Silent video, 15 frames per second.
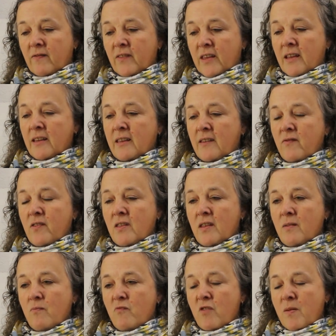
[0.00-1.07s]
giving
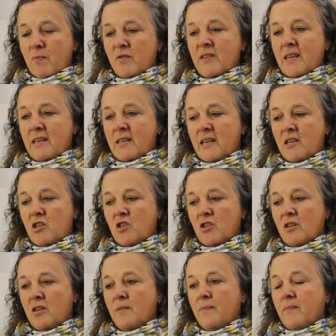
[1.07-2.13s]
them
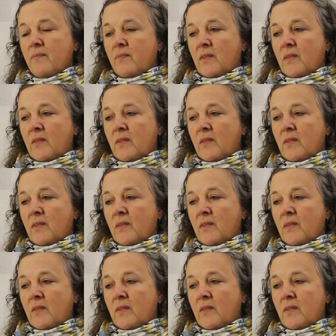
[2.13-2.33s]
representation